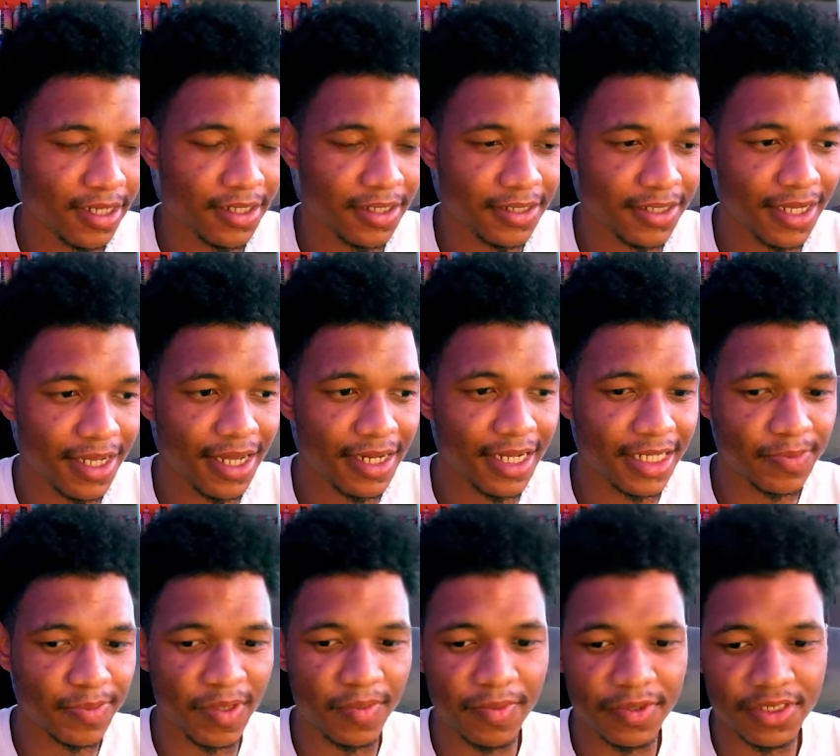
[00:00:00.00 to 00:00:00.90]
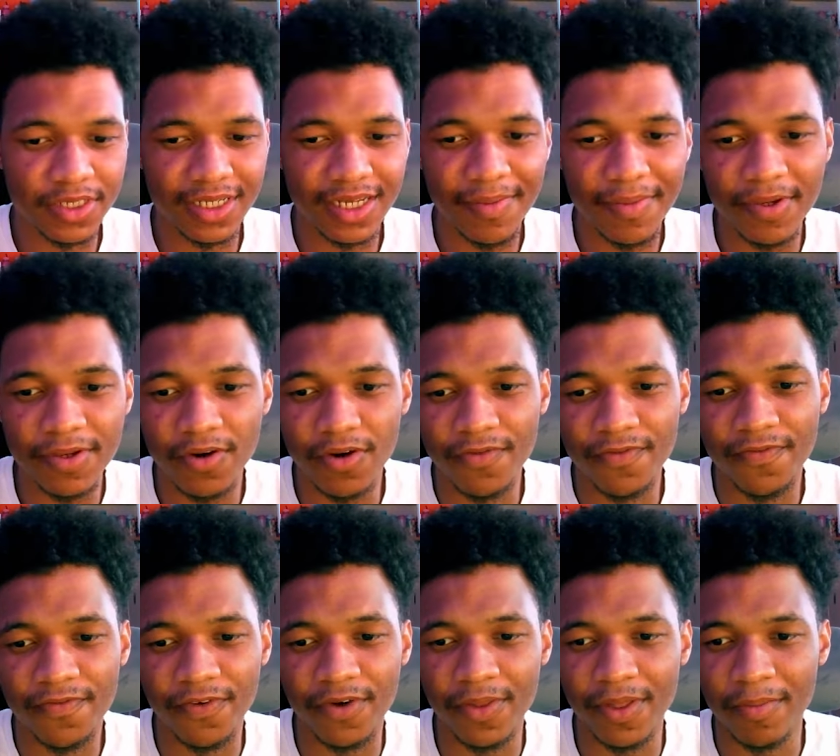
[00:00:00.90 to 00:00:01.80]
So yeah, that's pretty much it. Let me know if
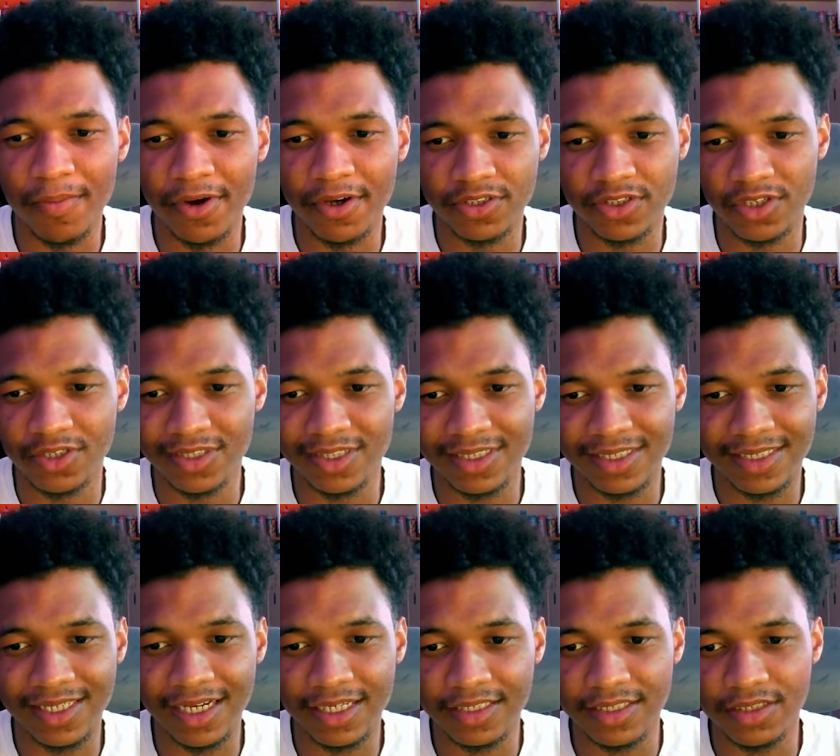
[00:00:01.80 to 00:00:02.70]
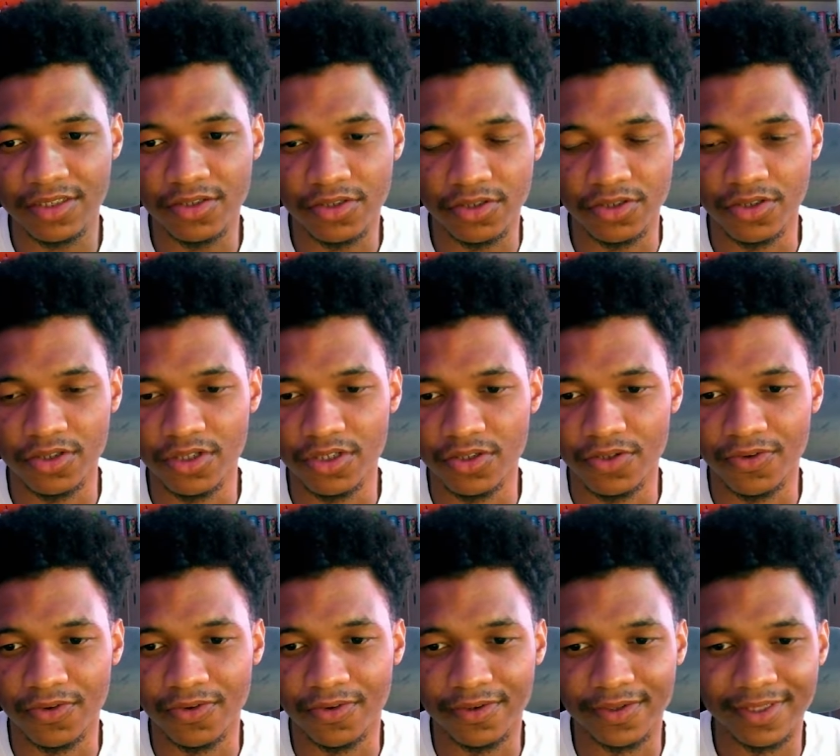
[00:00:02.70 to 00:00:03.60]
Fortnite montage is actually good
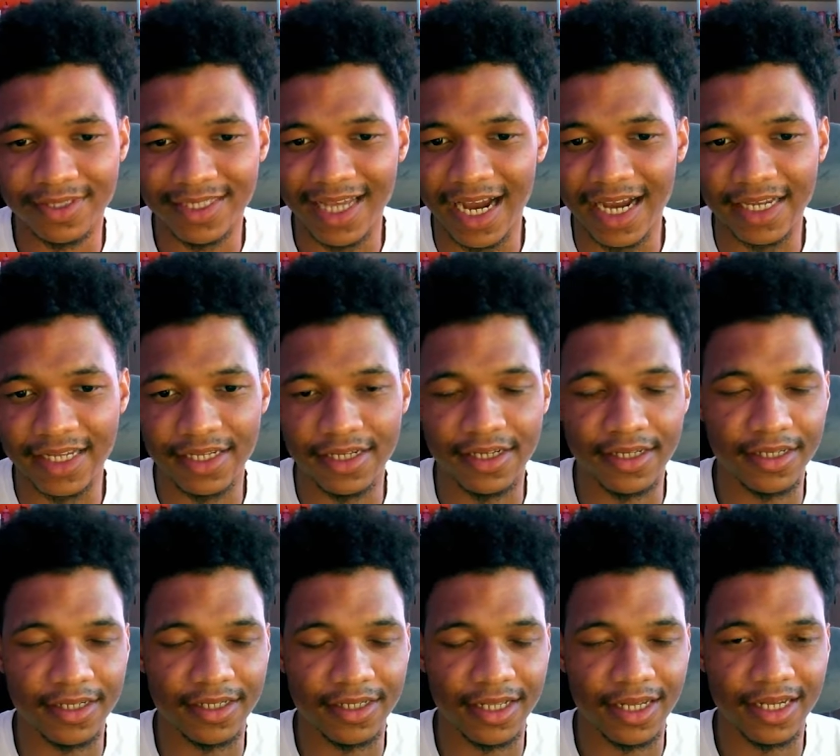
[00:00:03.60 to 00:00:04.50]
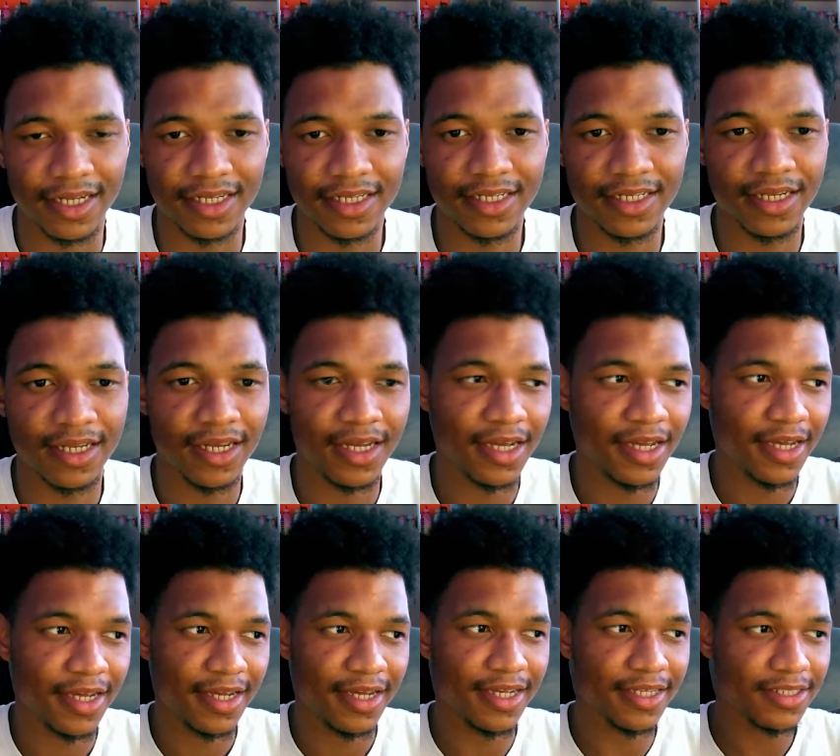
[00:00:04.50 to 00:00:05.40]
or dying. Like
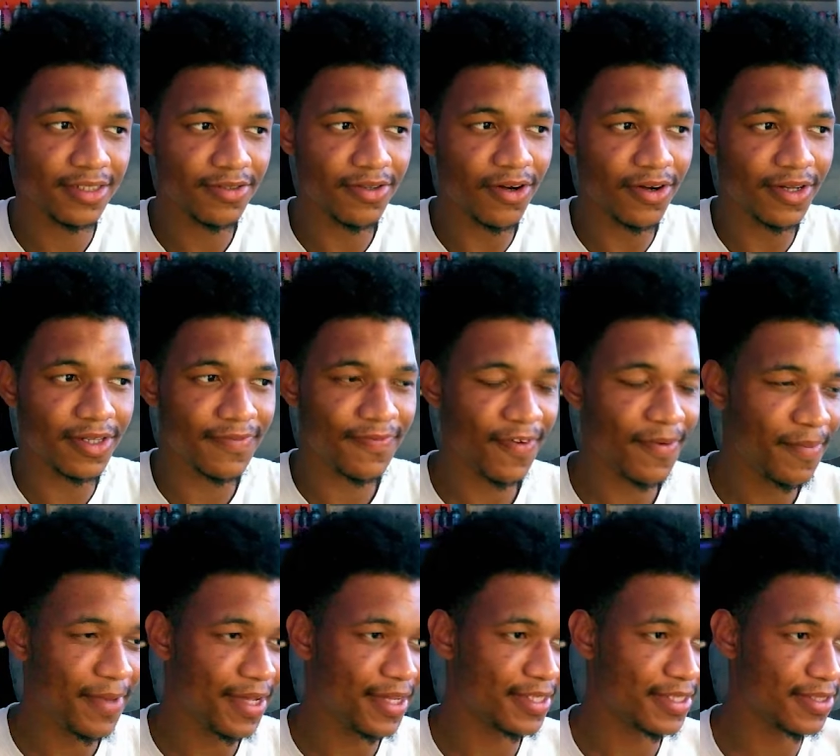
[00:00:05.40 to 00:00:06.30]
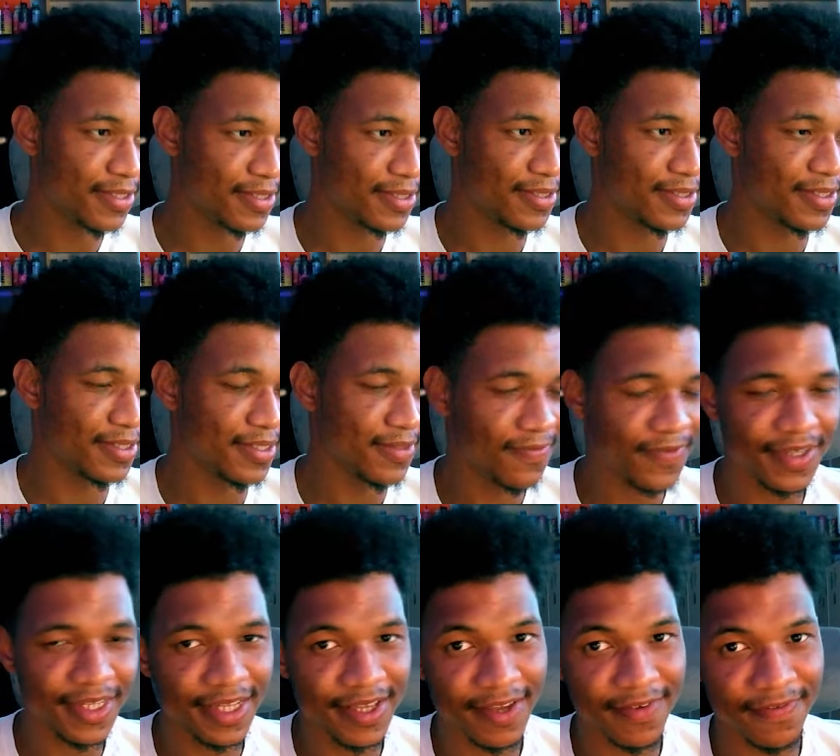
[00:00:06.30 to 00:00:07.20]
it's not for me. It just doesn't
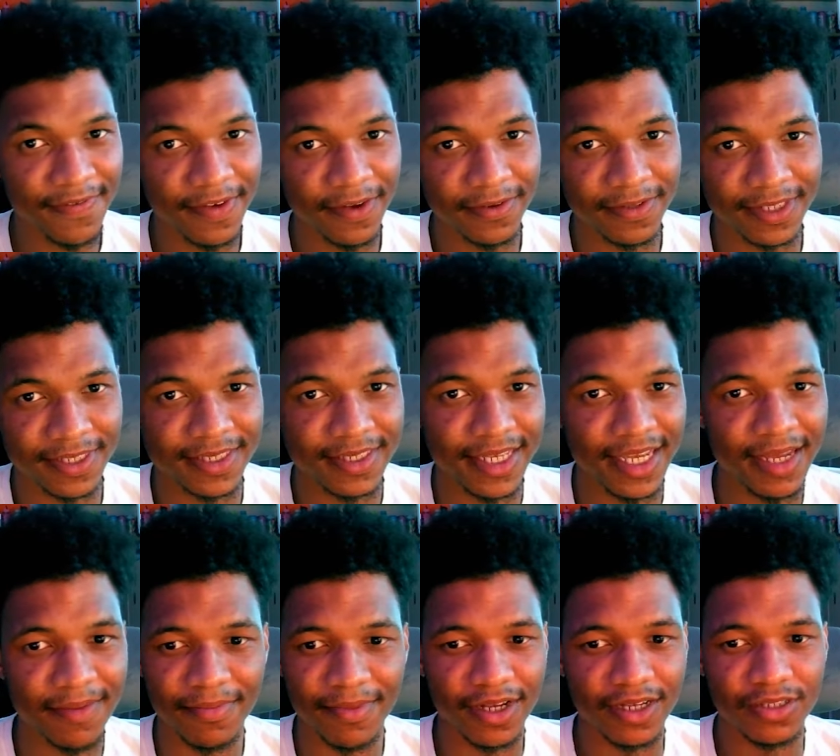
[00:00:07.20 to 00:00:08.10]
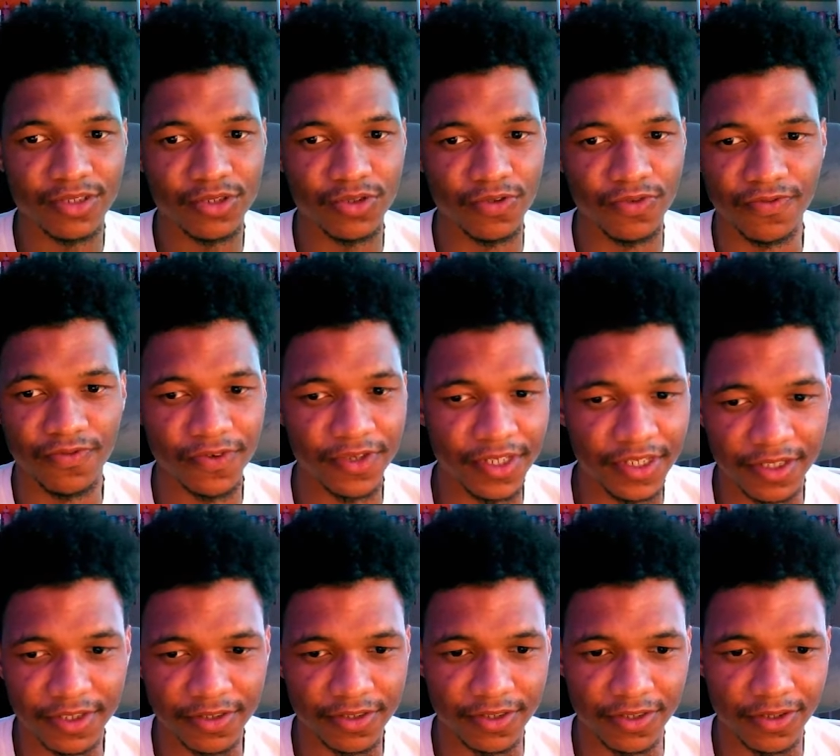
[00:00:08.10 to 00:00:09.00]
really feel the same like two, three
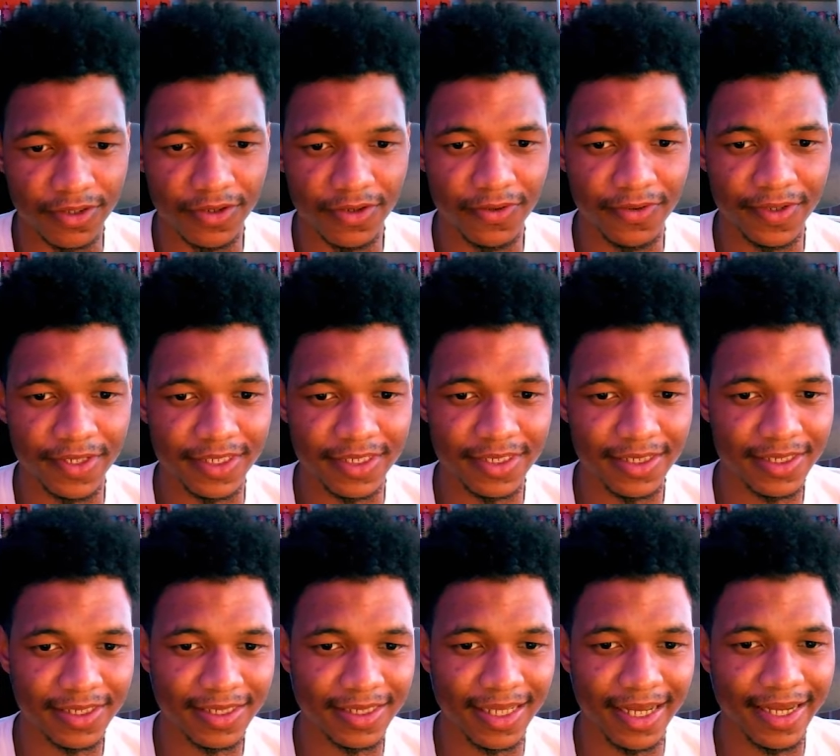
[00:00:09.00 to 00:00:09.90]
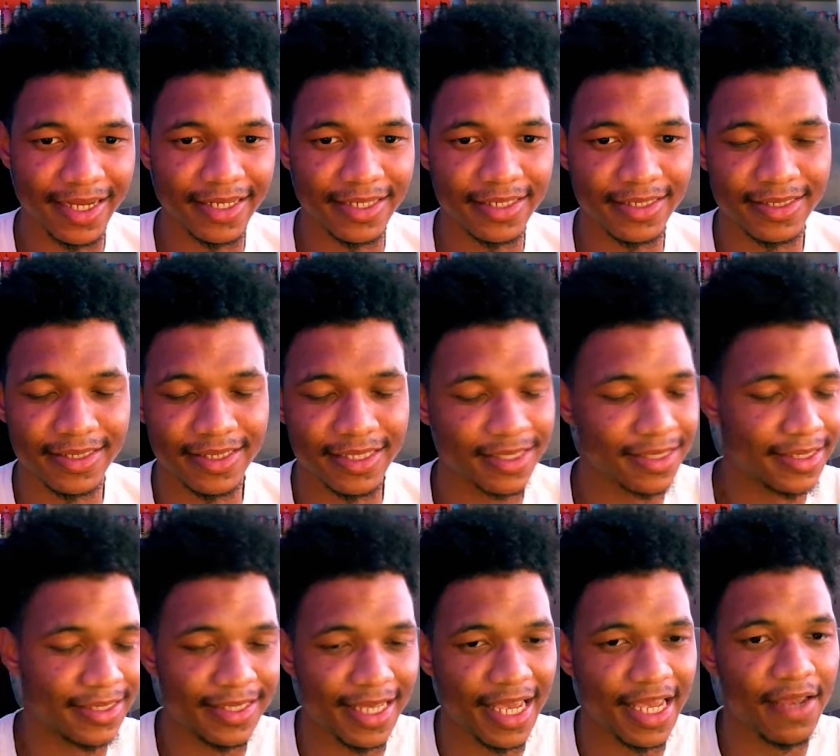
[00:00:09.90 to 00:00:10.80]
years ago. It's just like the
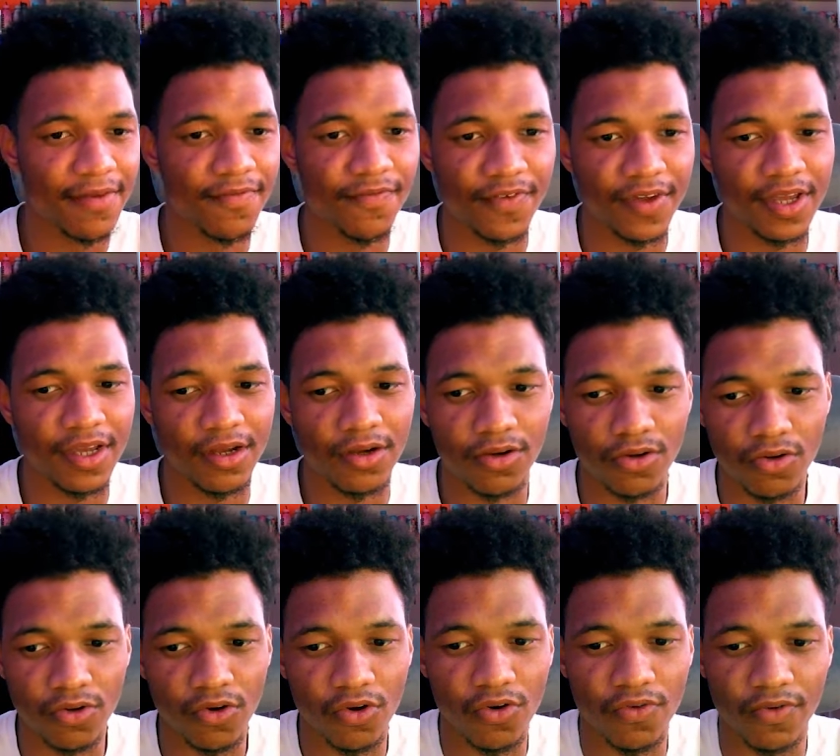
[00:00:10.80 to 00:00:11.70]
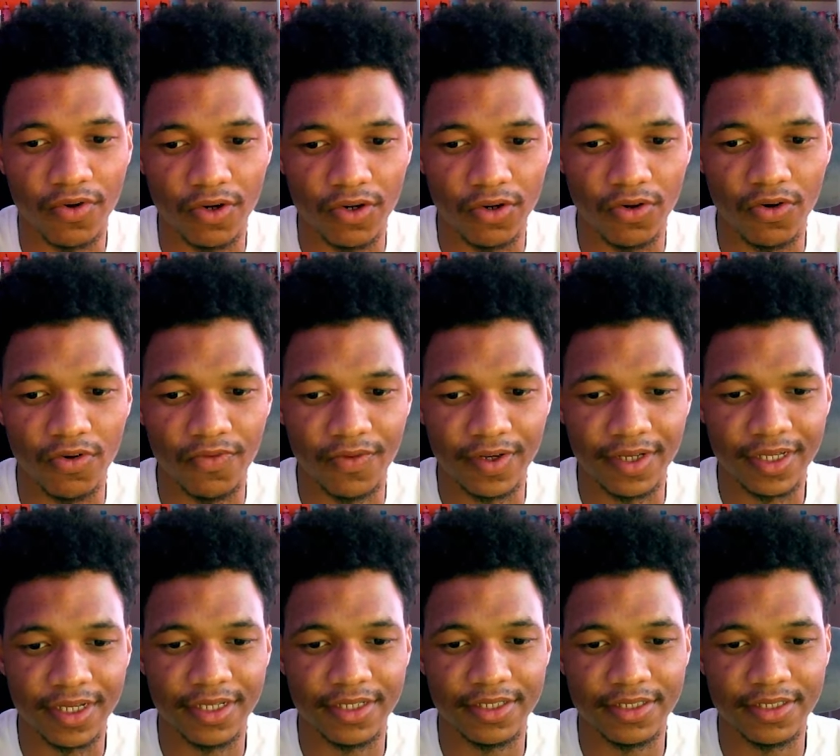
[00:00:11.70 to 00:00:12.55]
same thing all over, all over again.